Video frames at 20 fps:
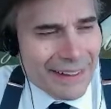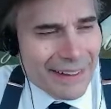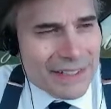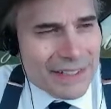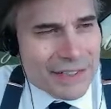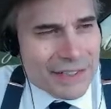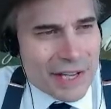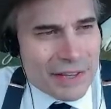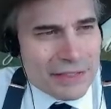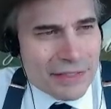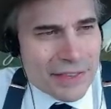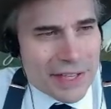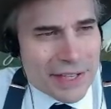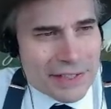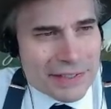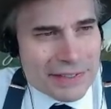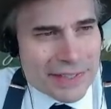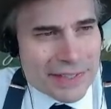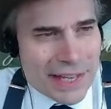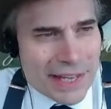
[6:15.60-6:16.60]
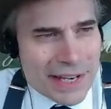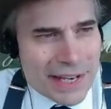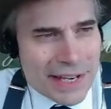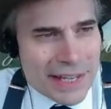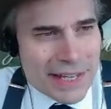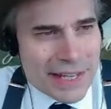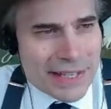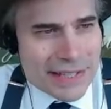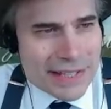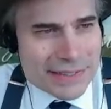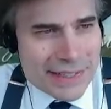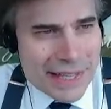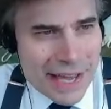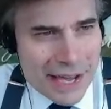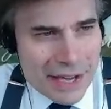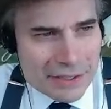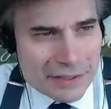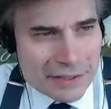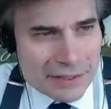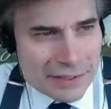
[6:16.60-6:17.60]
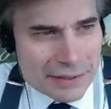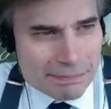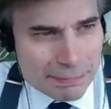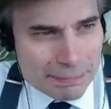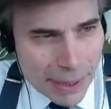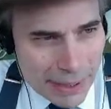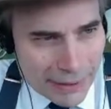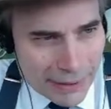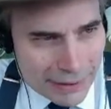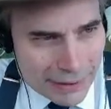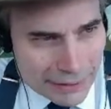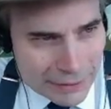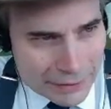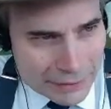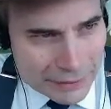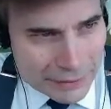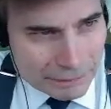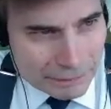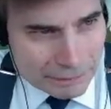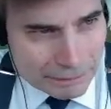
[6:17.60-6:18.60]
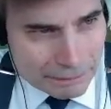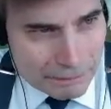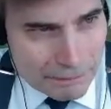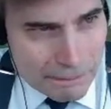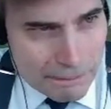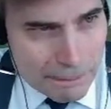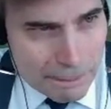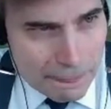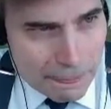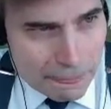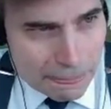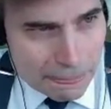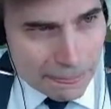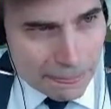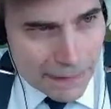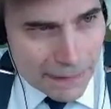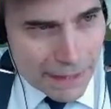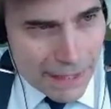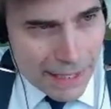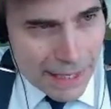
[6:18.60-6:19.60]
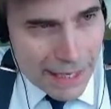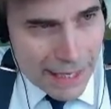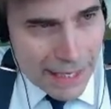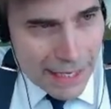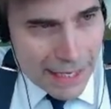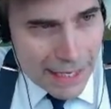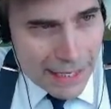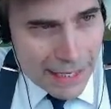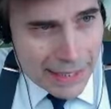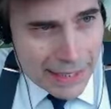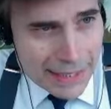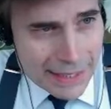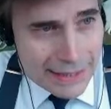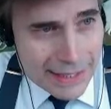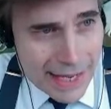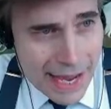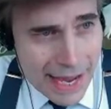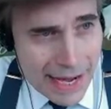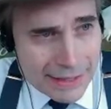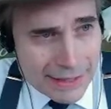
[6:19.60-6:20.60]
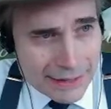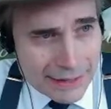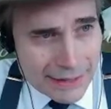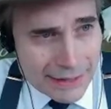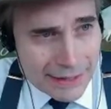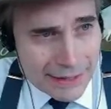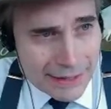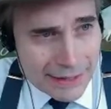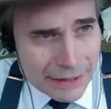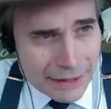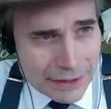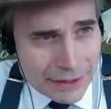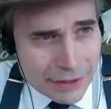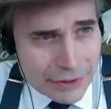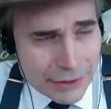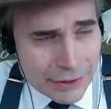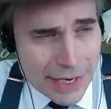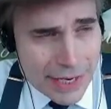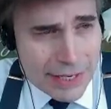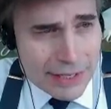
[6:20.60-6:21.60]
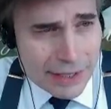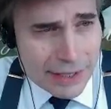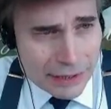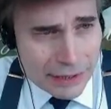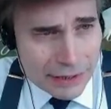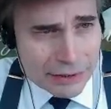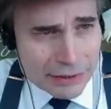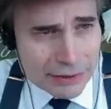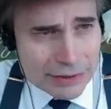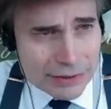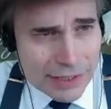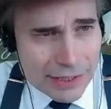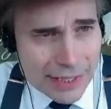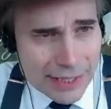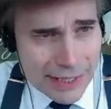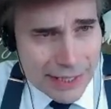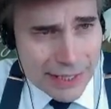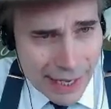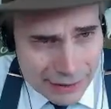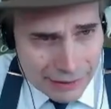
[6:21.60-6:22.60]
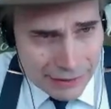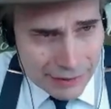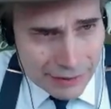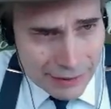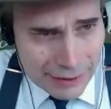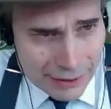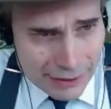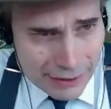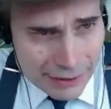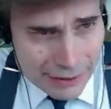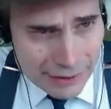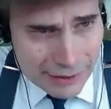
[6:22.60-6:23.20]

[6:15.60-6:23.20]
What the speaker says: She thinks that he is the house's butler, and he is actually her great uncle's accountant.